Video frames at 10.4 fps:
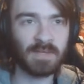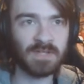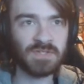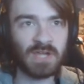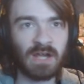
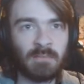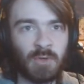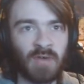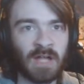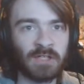That's a scary
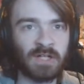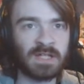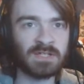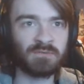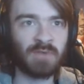move, actually.
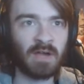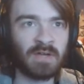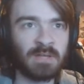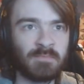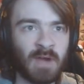That's a
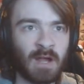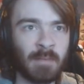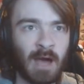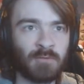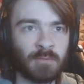very, very
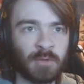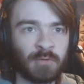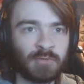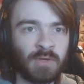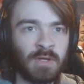powerful move.